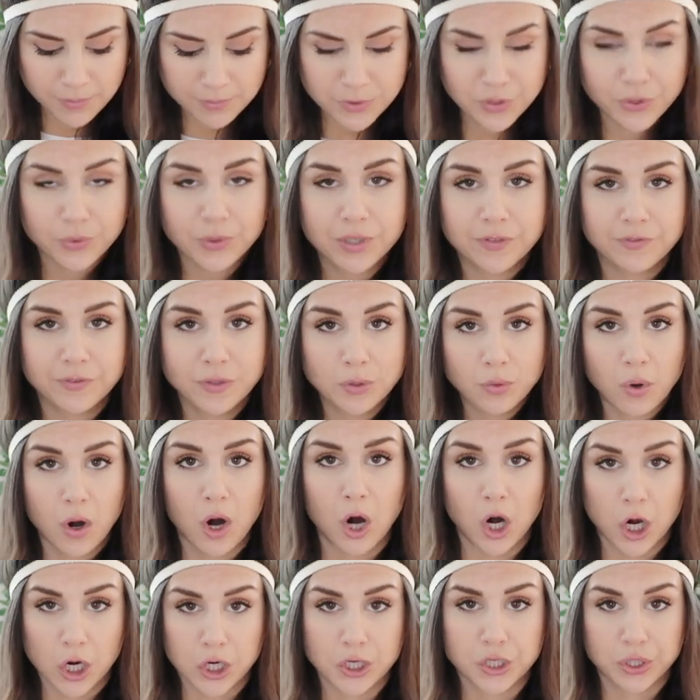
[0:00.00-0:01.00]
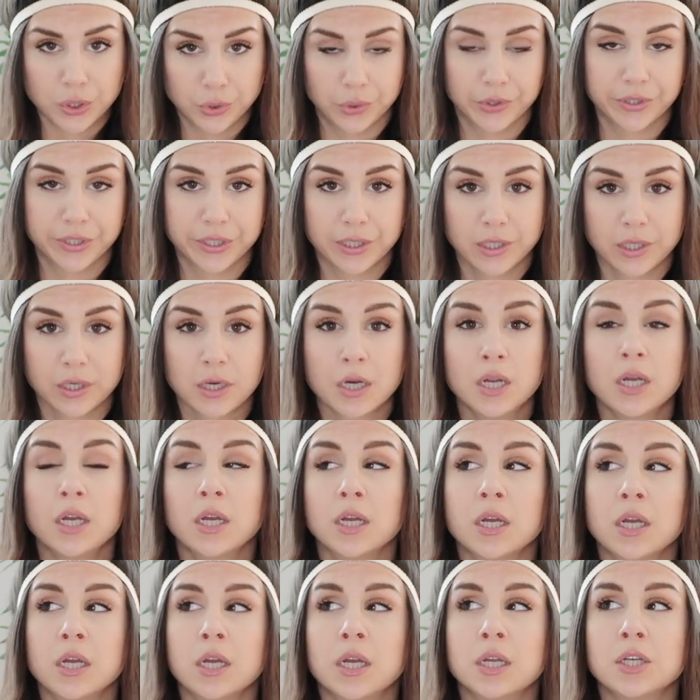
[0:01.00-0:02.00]
So if you are shorter,
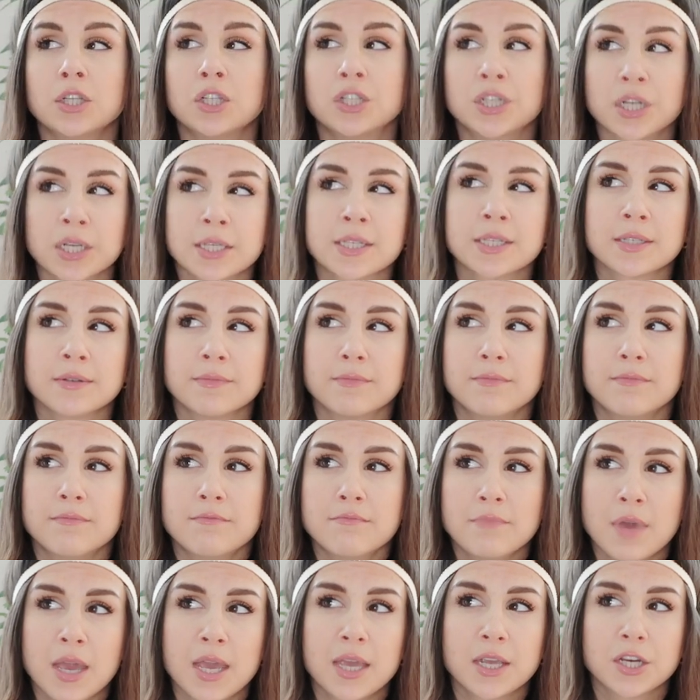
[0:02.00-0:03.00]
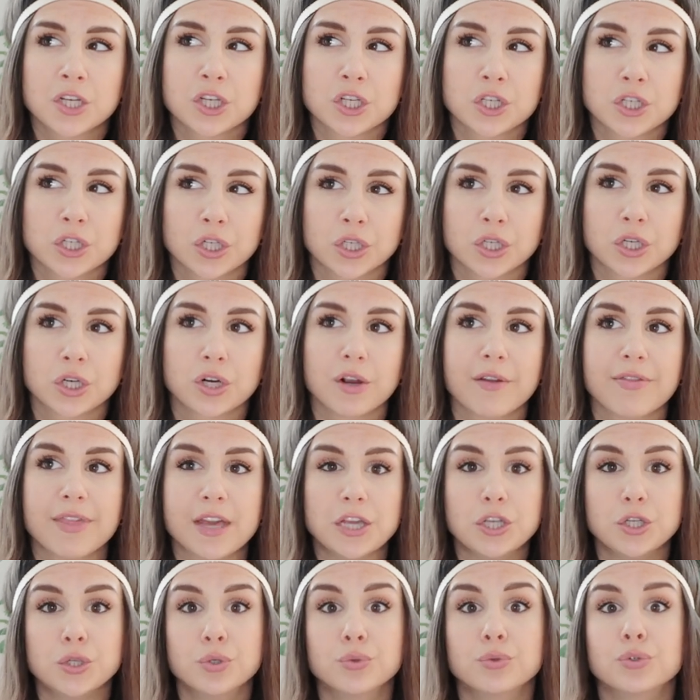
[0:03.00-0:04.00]
just make sure
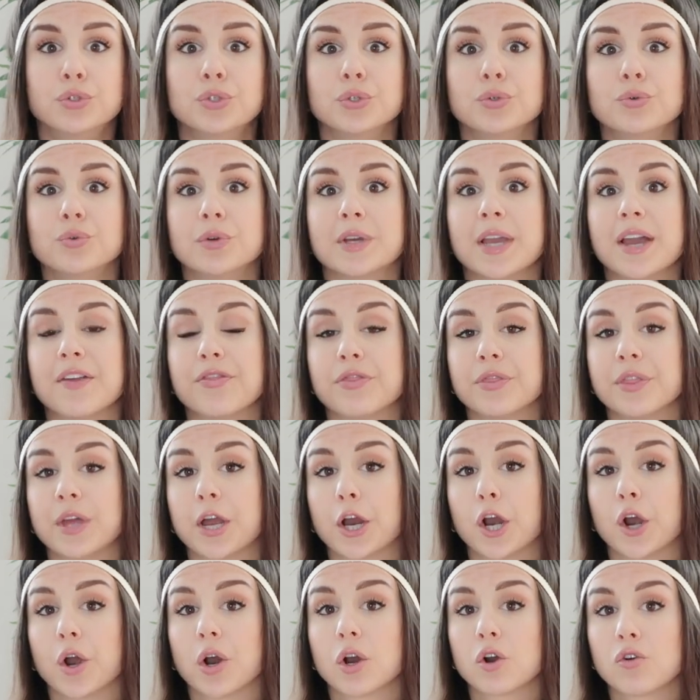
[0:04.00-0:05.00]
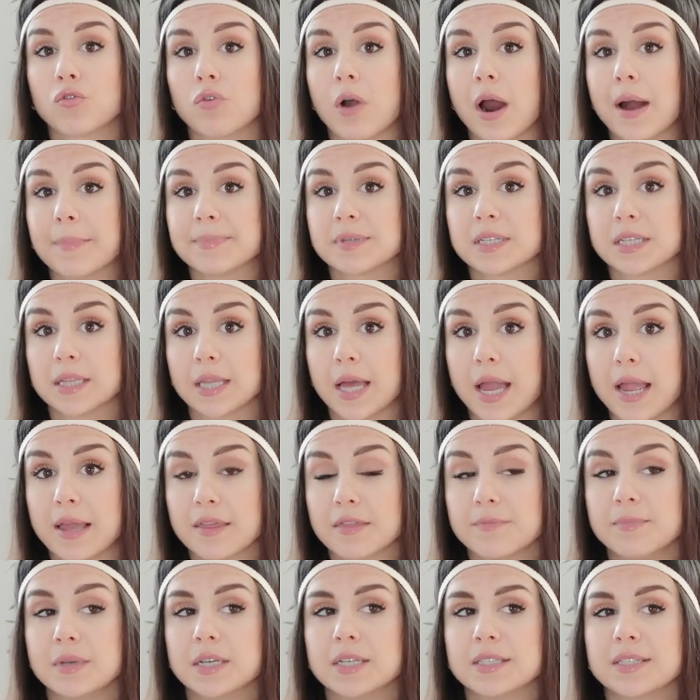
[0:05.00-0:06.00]
that you do get their cropped
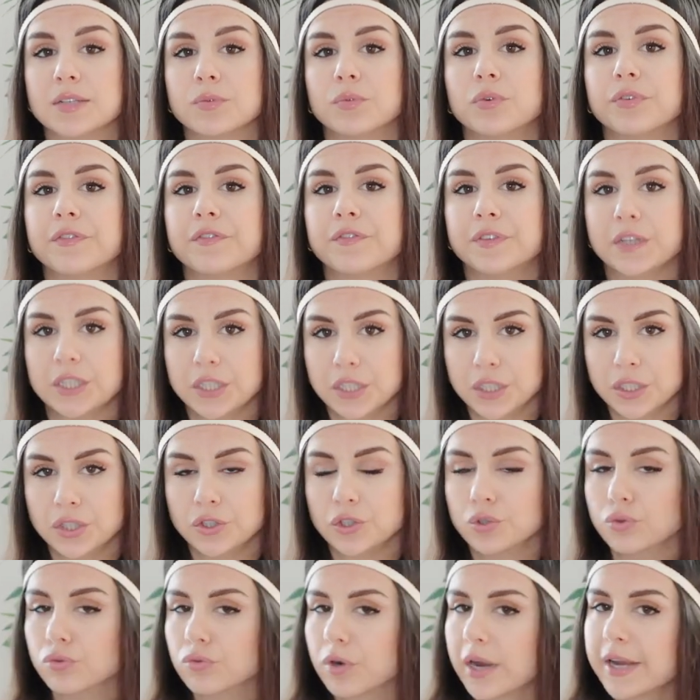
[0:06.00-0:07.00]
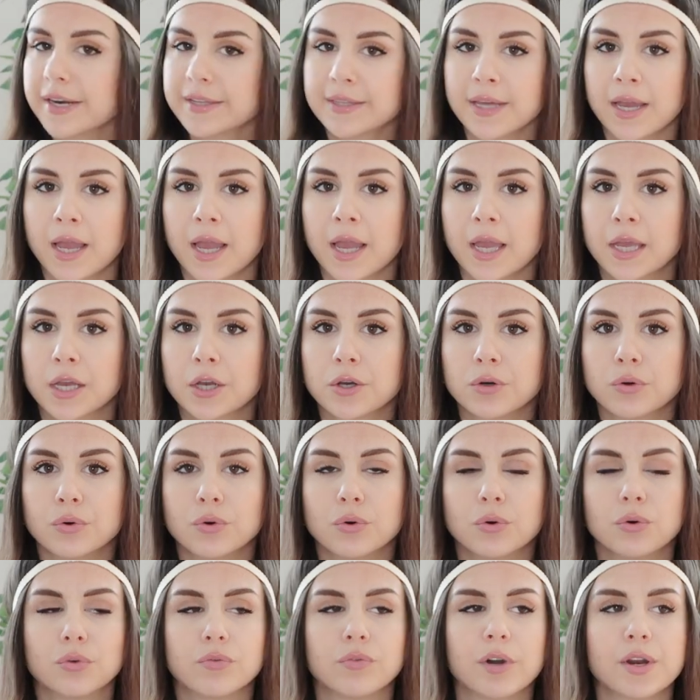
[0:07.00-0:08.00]
length, because it will fit you right at the
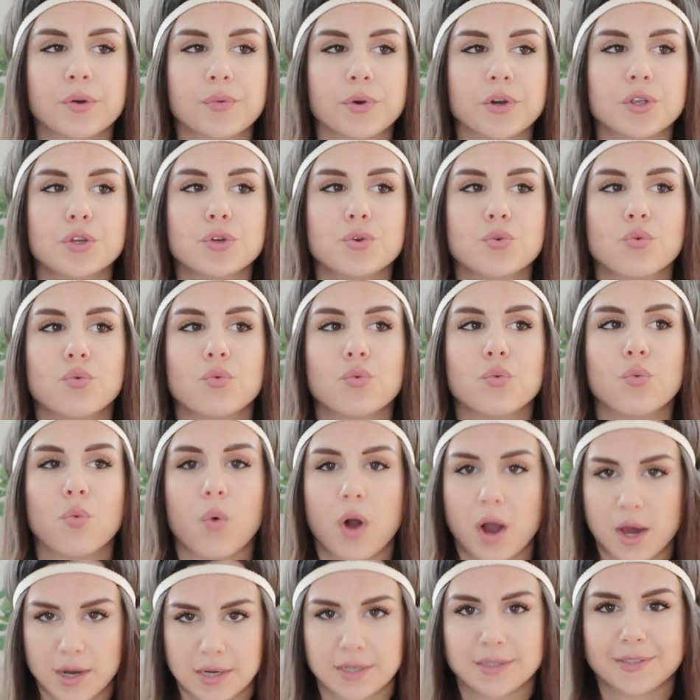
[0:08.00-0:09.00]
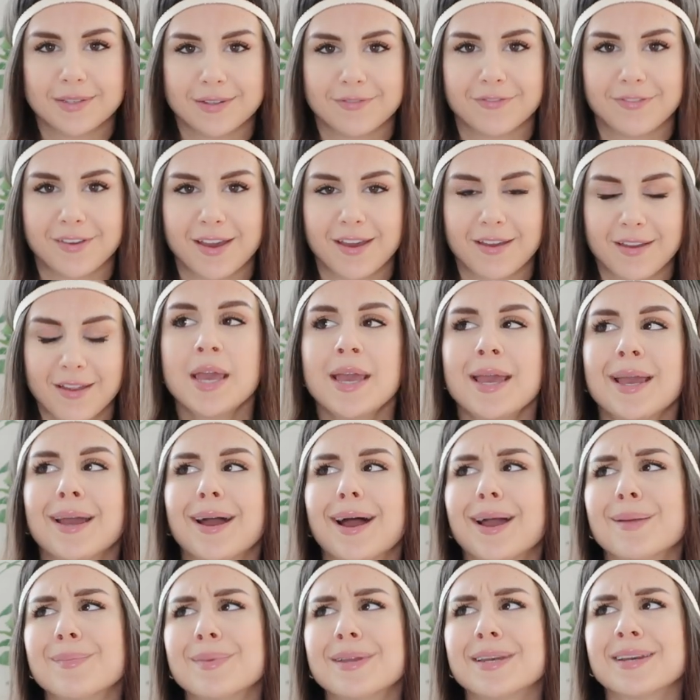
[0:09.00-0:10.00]
ankle, right where you want it to fit.
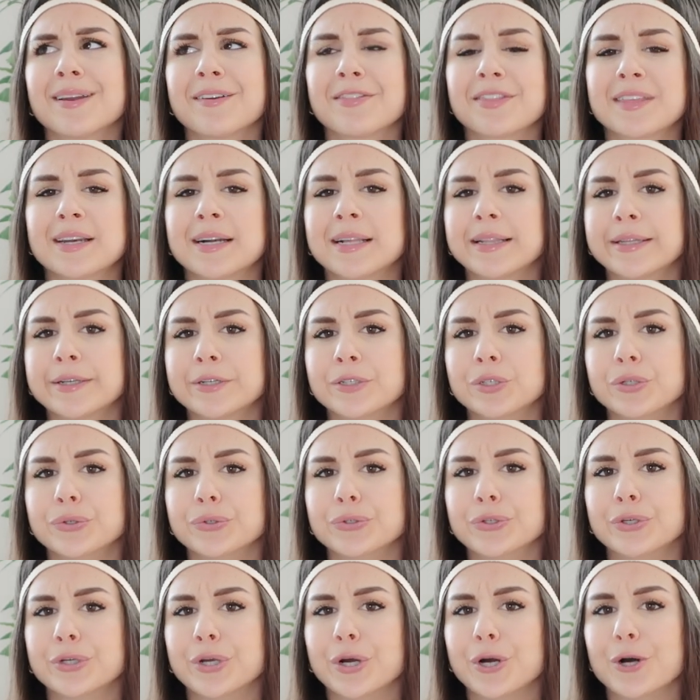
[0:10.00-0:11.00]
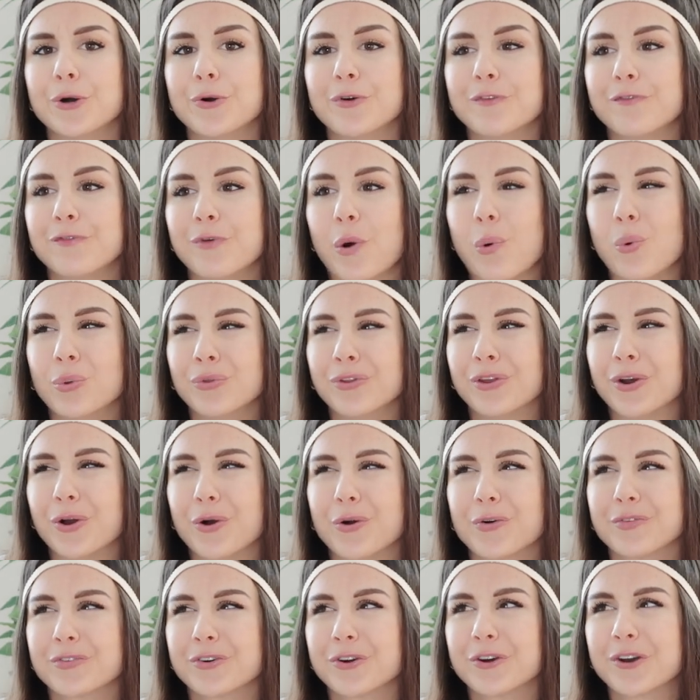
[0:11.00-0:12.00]
I mean, nothing a little, you know, folding
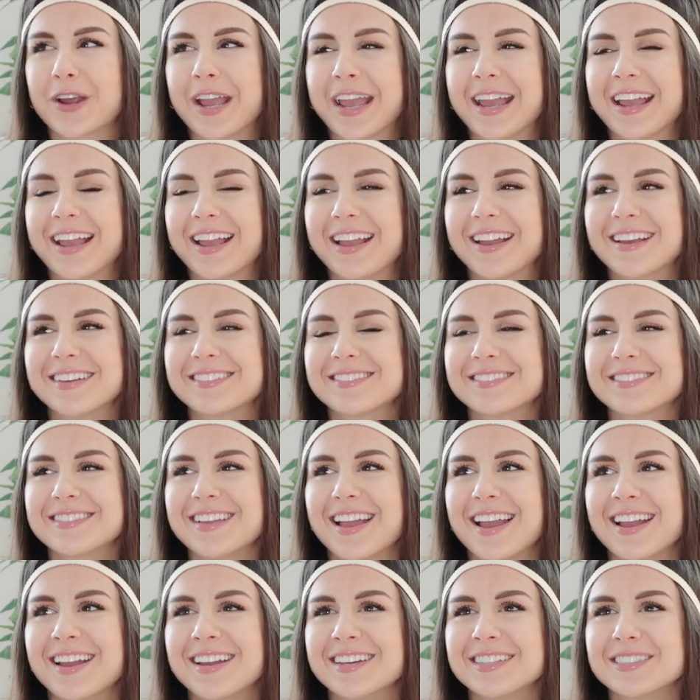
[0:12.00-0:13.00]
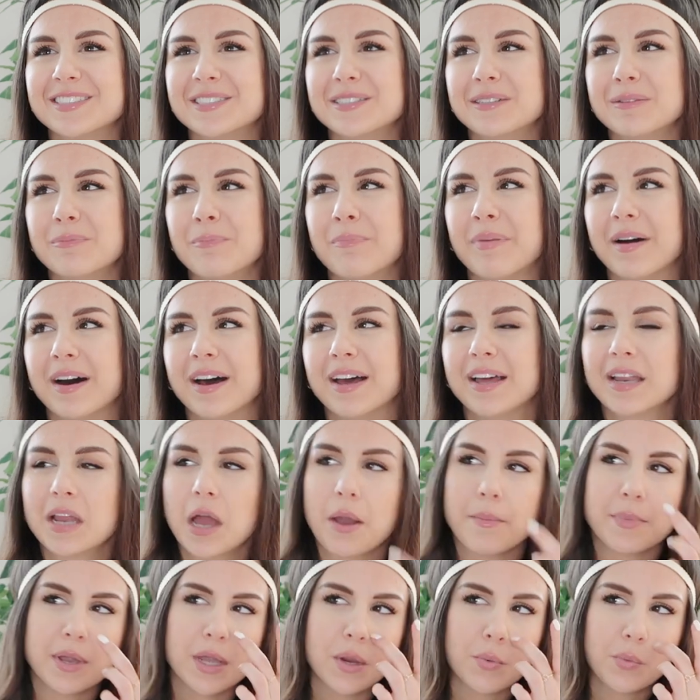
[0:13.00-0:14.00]
over can't handle,
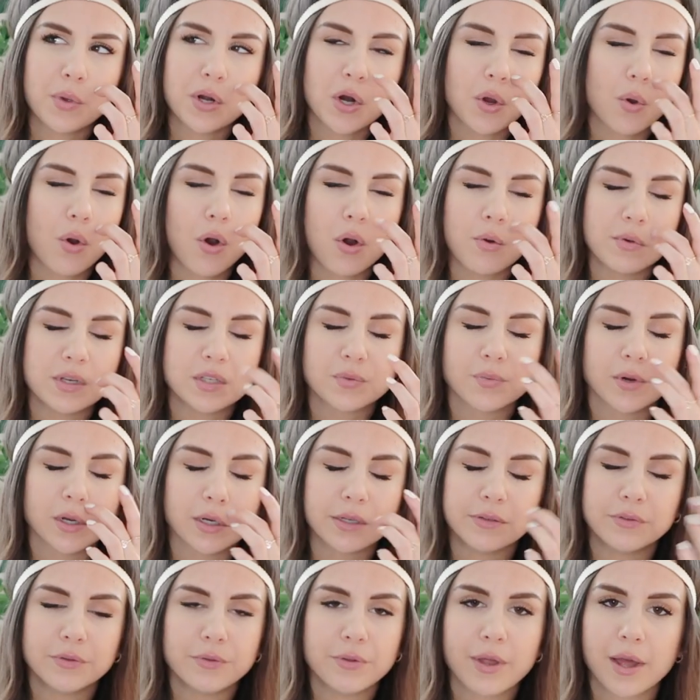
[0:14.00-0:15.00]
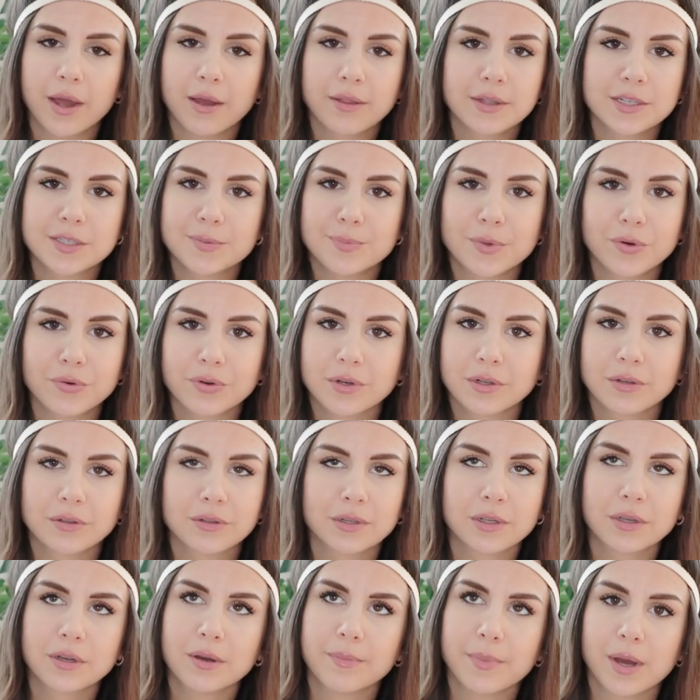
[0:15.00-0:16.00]
but I mean, we don't always want to do that, let's be real,
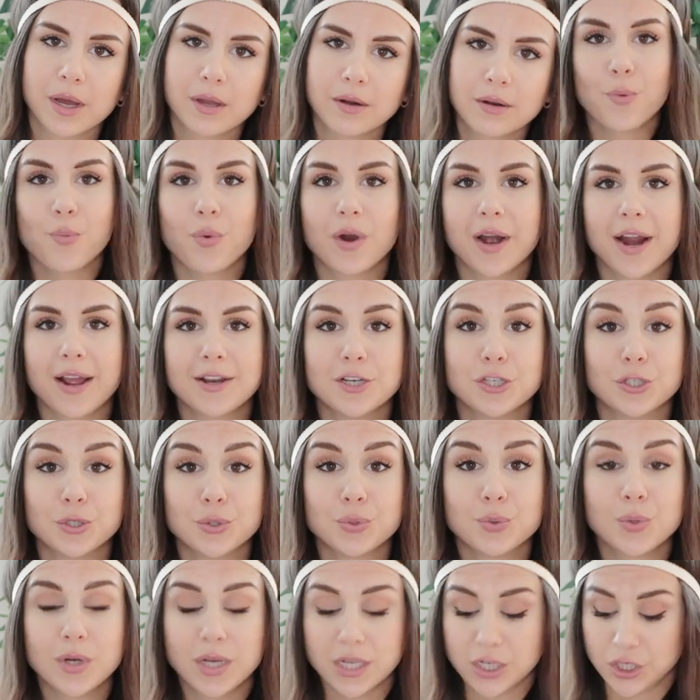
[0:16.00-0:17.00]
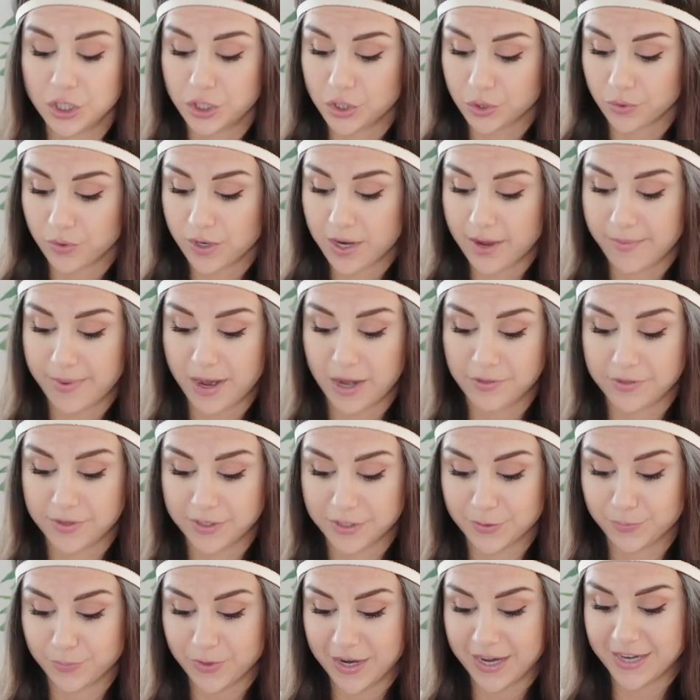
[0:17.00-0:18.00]
like, come on. What I do enjoy about
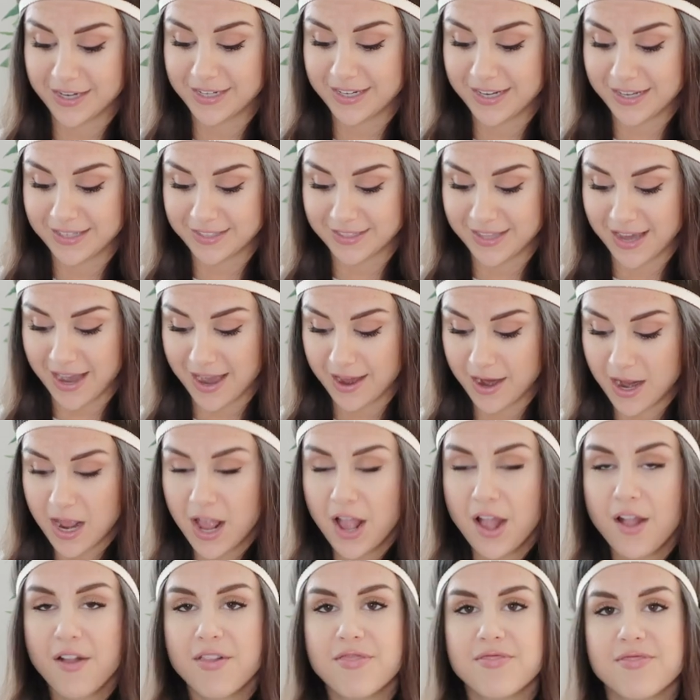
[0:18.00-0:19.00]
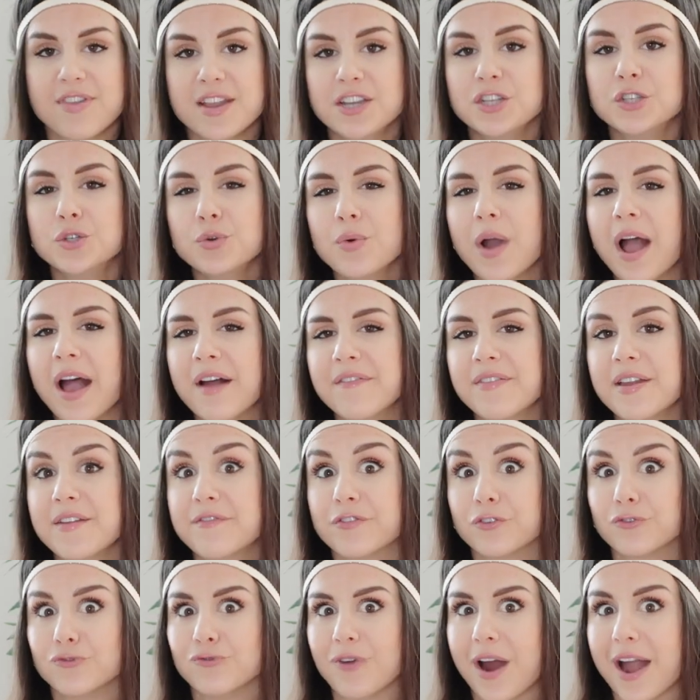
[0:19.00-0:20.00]
this brand is that they do have
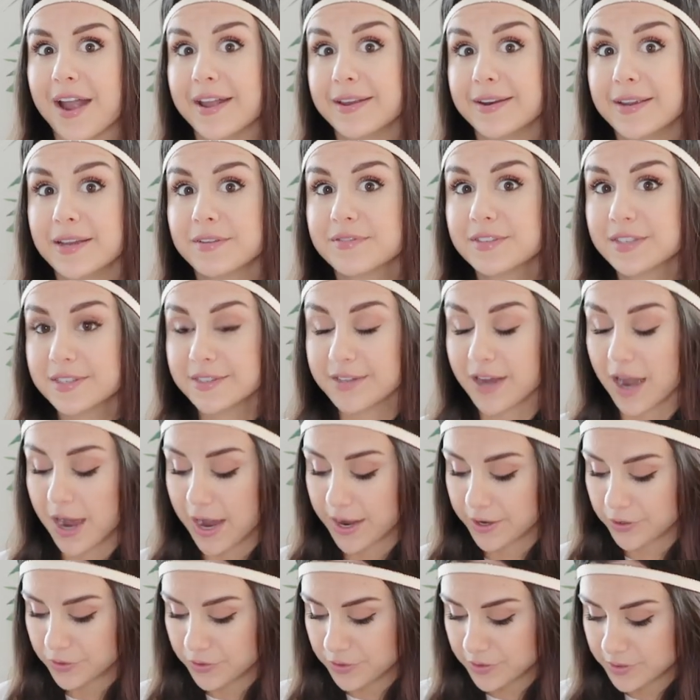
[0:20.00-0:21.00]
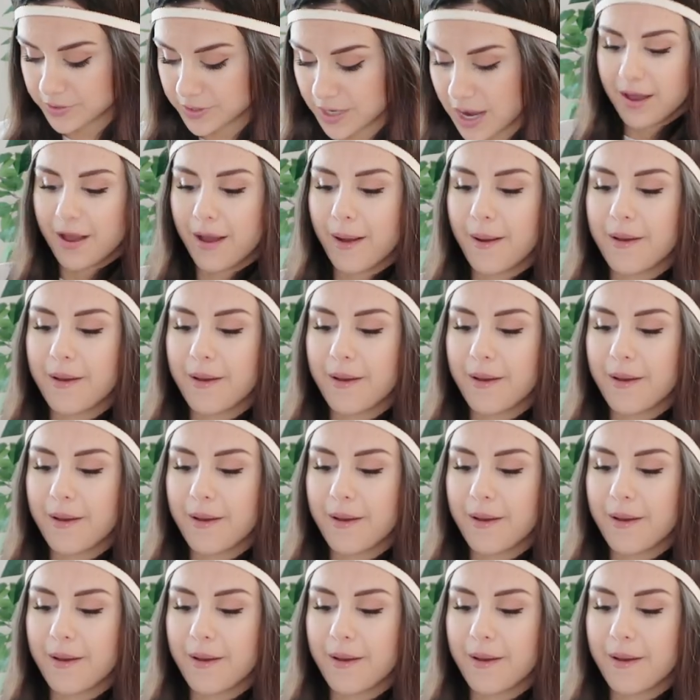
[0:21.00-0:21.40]
a variety of styles.